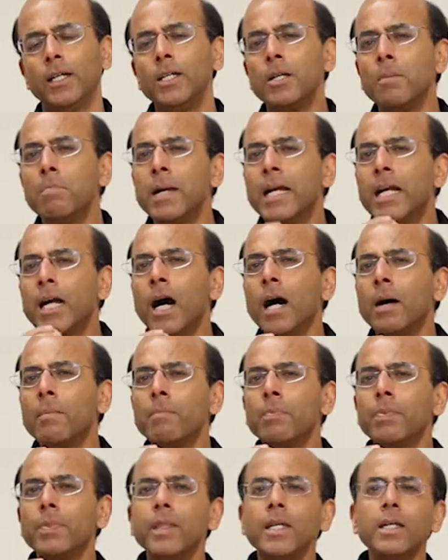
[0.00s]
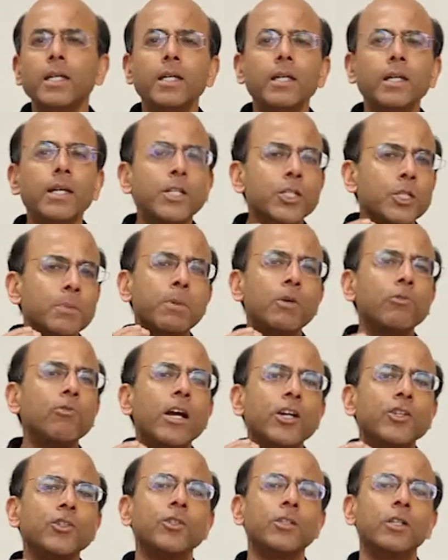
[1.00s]
to become the
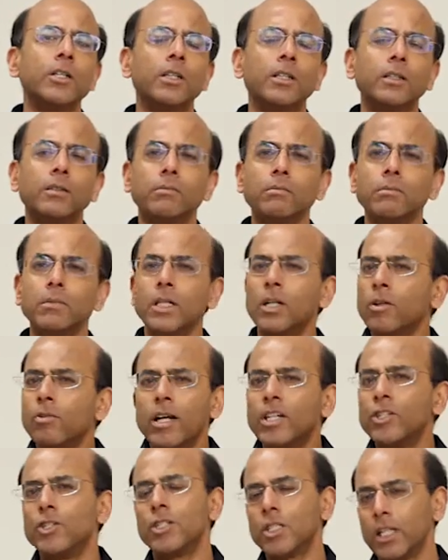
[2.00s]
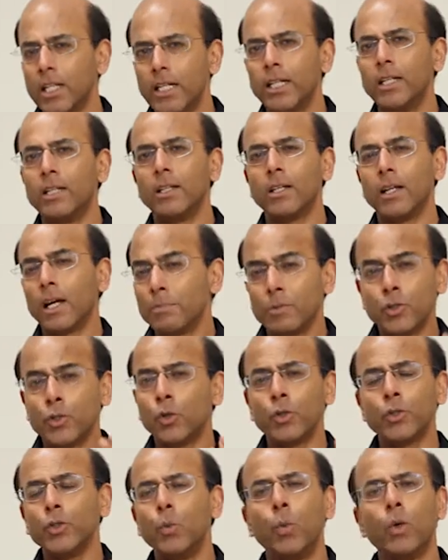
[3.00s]
inspirational and courageous leader that I'm
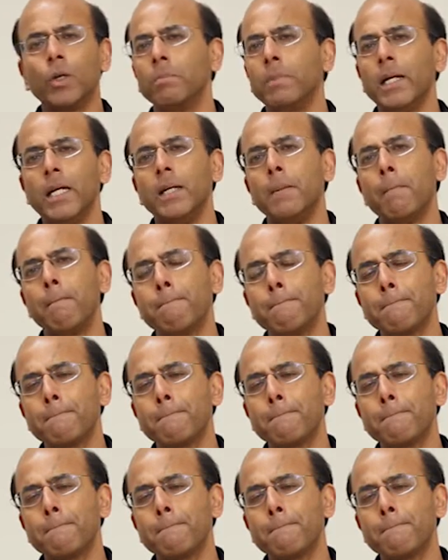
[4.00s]
sure you want to be.